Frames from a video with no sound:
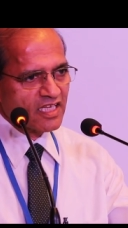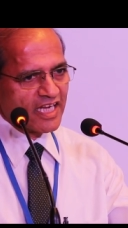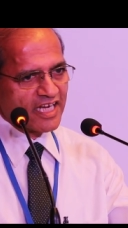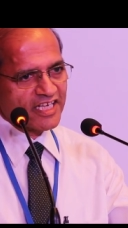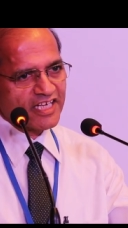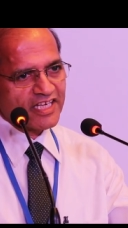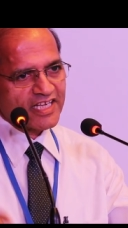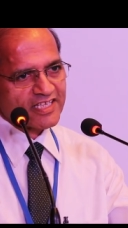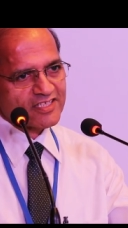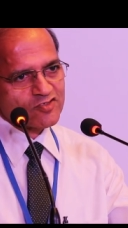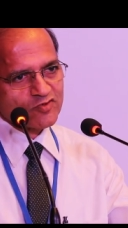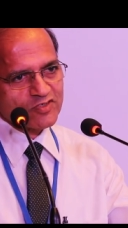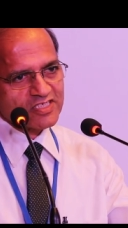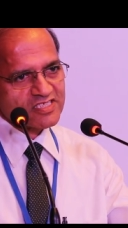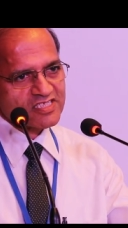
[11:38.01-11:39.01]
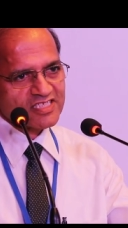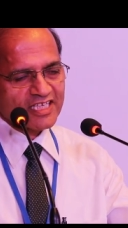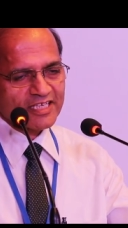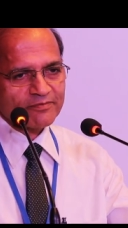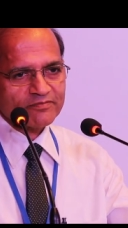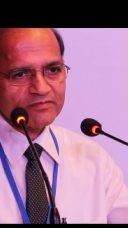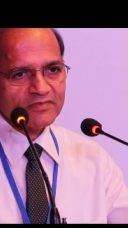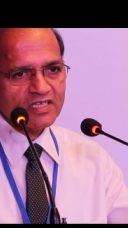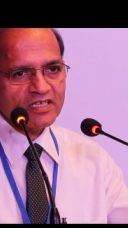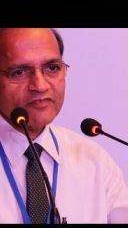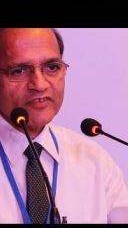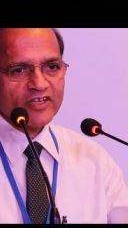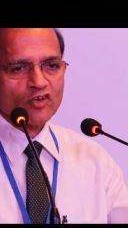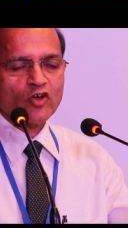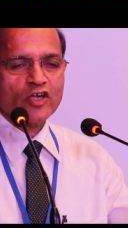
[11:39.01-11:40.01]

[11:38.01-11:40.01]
and in next two years time we are